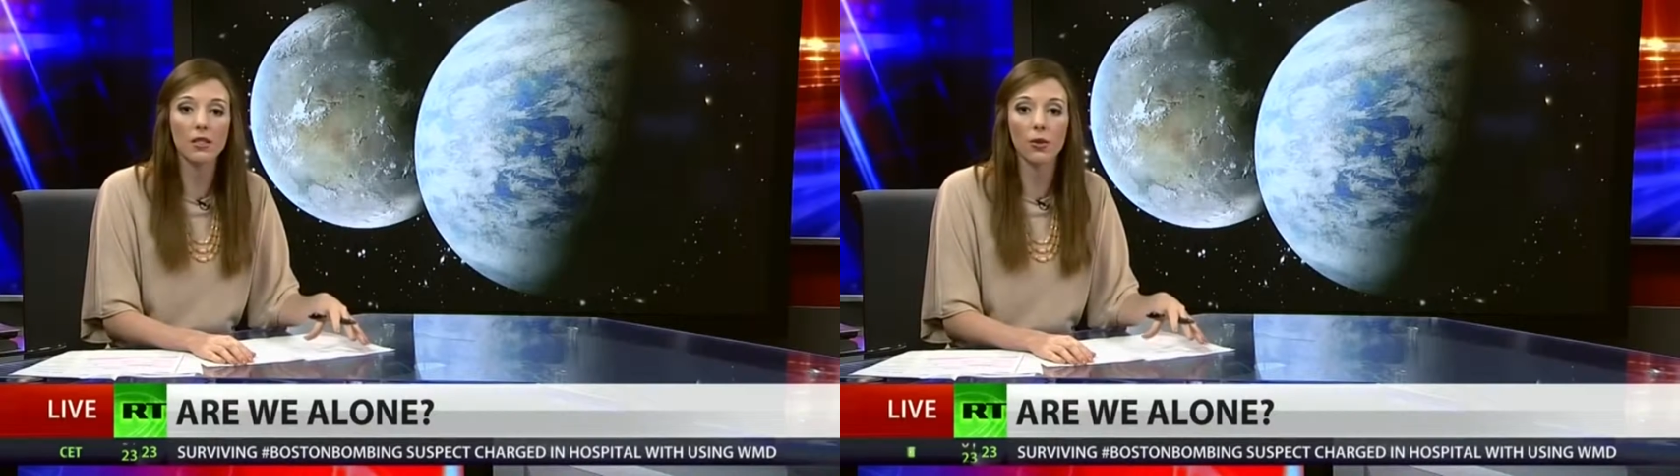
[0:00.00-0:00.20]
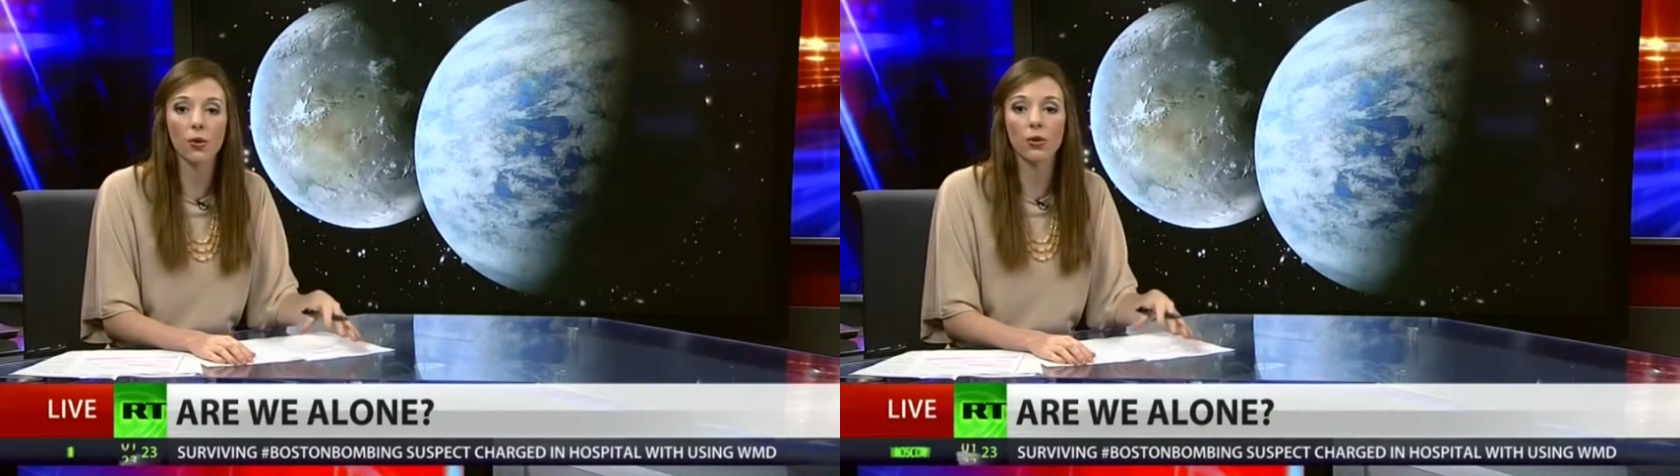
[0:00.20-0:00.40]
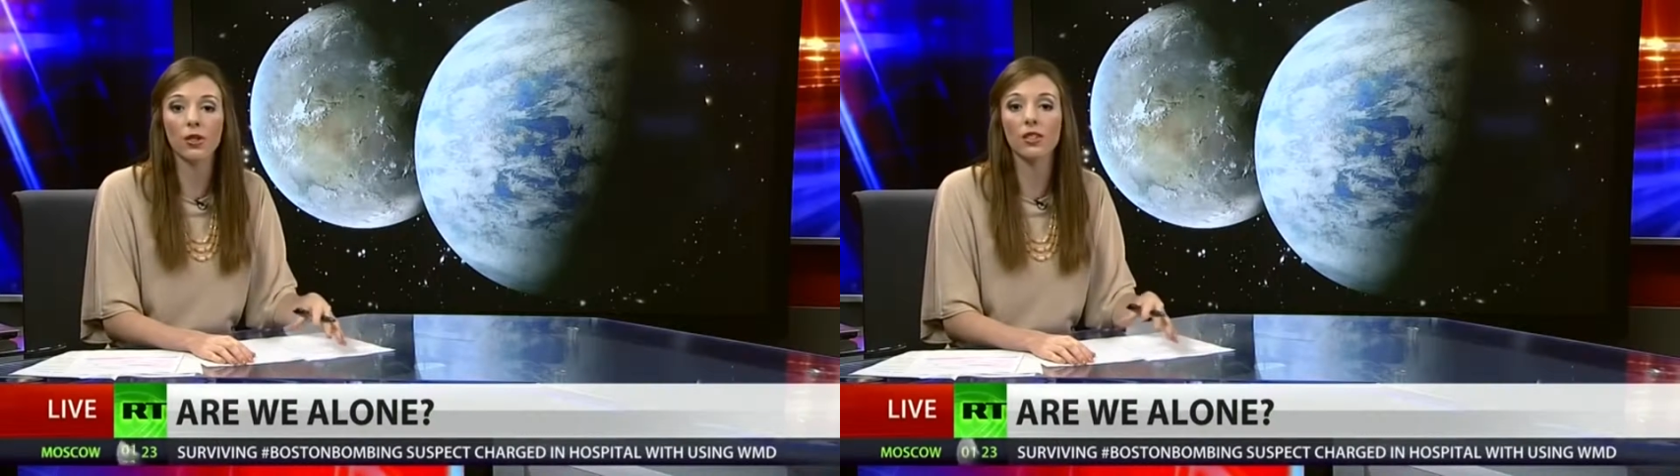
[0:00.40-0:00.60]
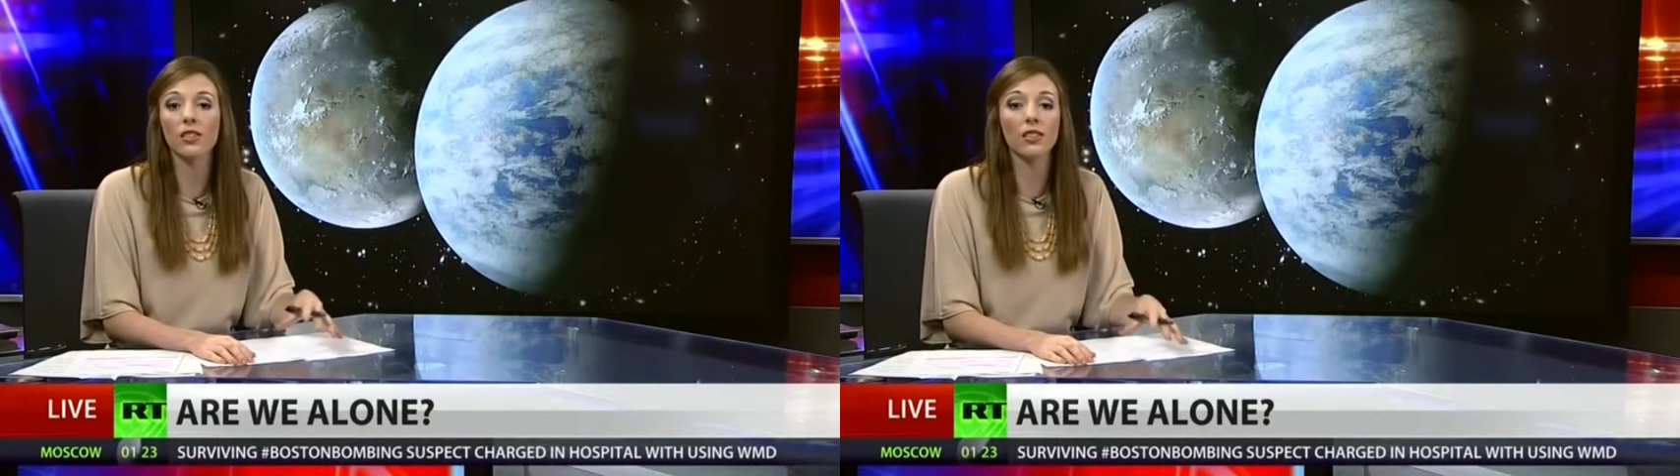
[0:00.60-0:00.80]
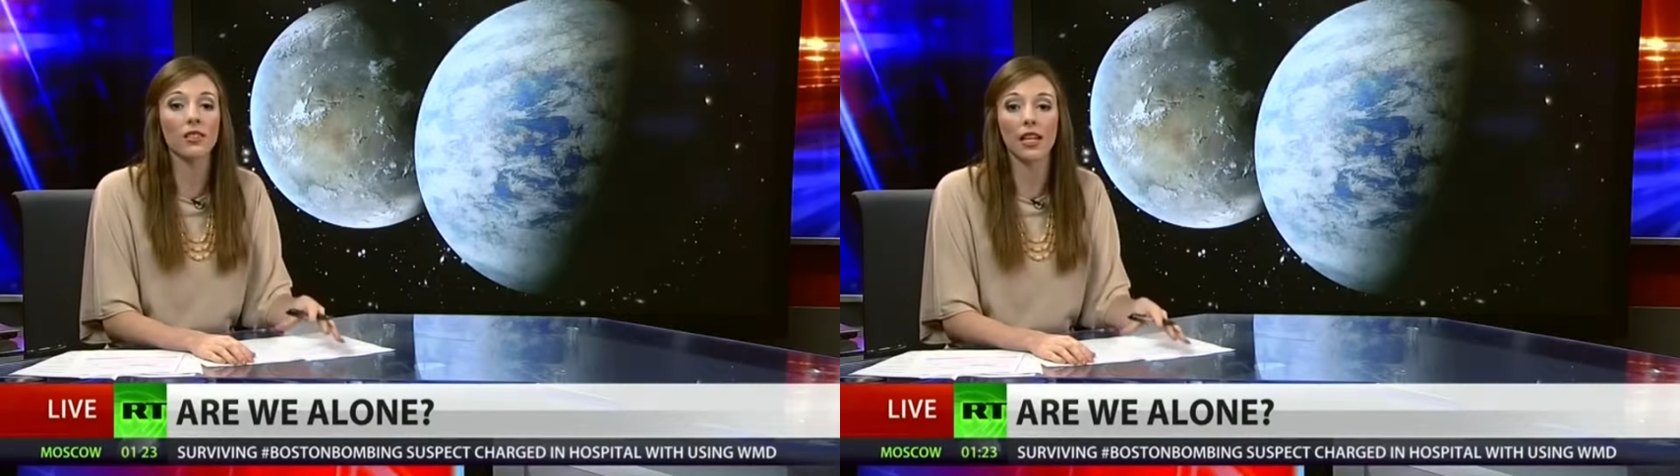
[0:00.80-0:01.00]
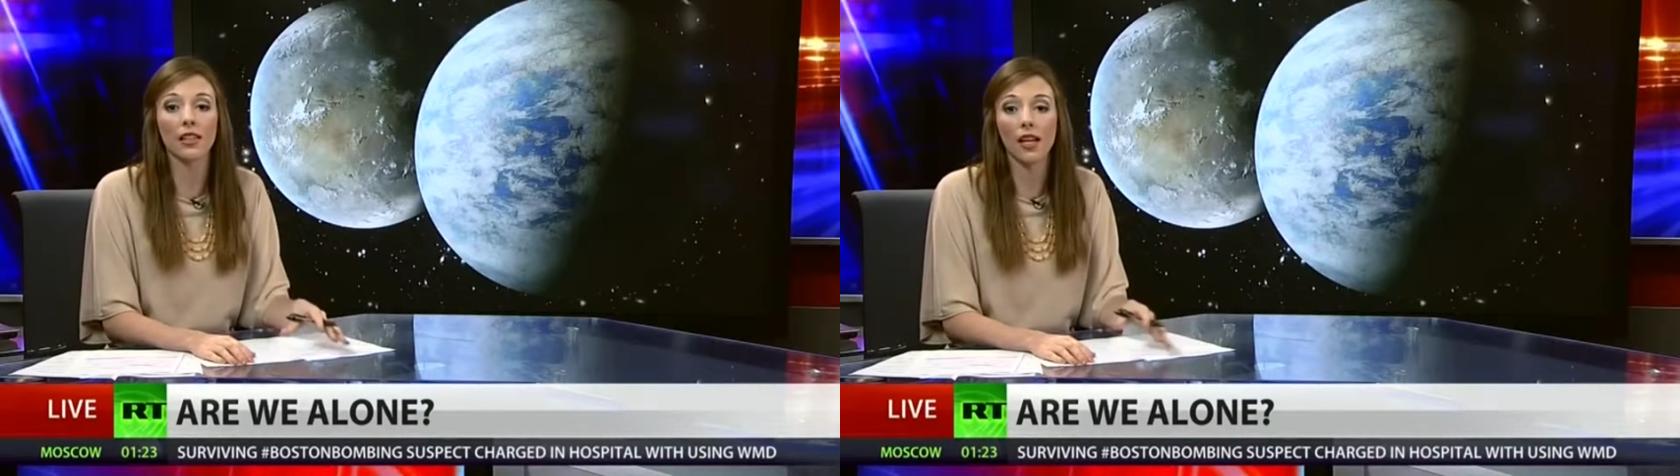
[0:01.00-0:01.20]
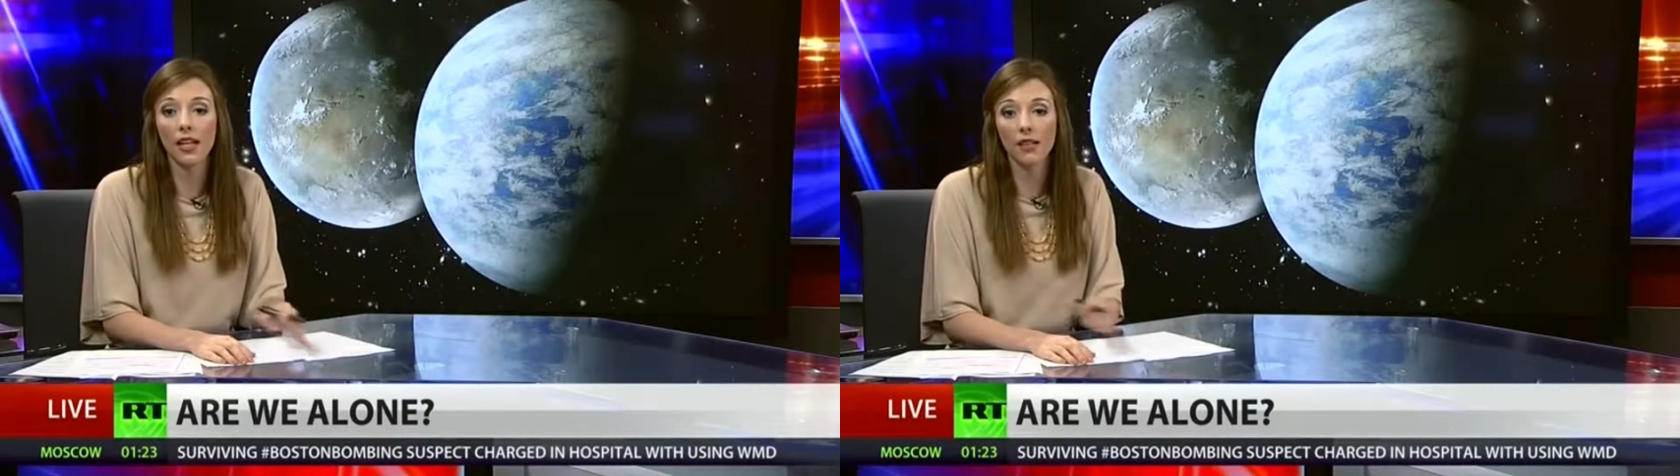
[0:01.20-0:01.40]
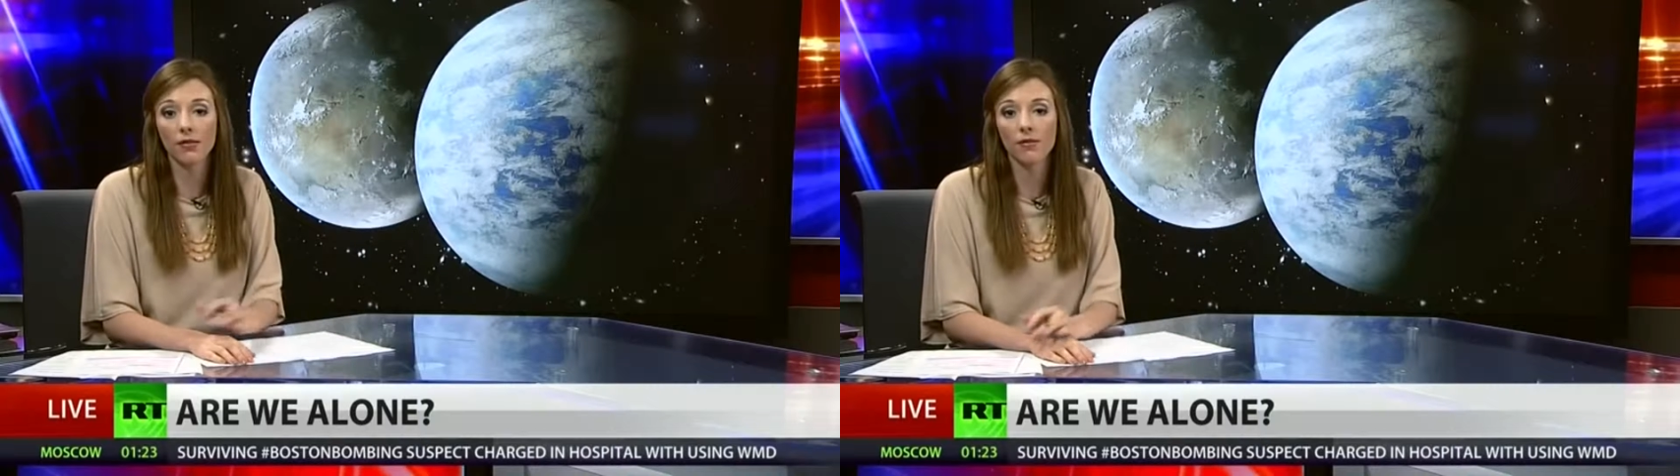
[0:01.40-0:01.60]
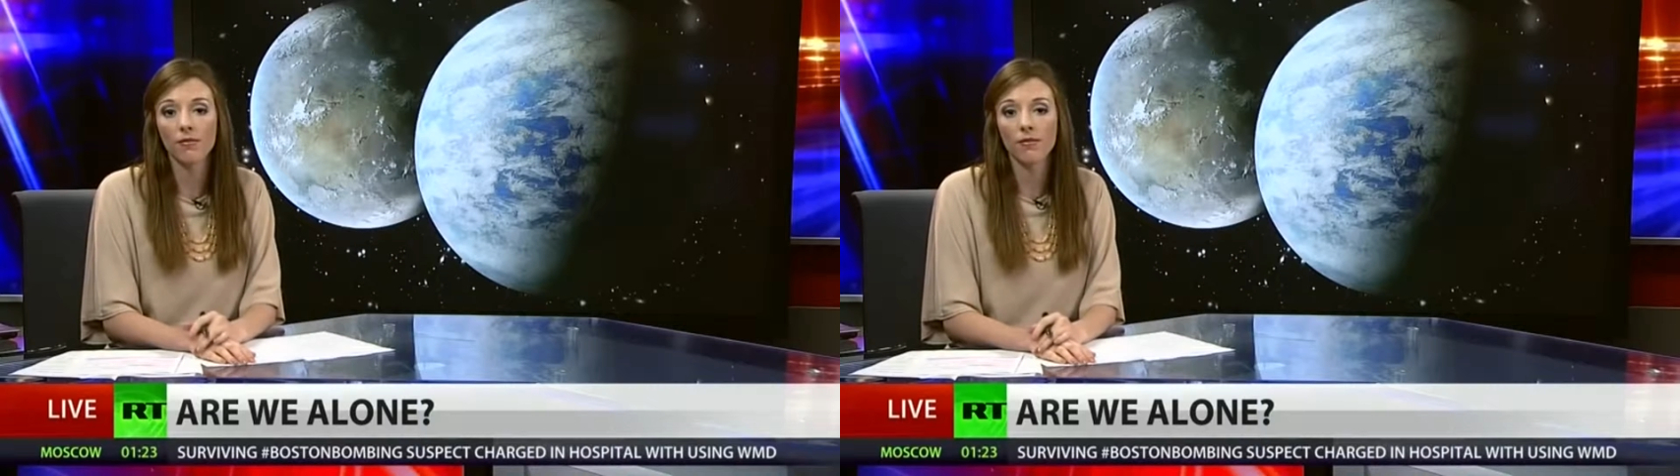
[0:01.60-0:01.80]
in order to sustain life.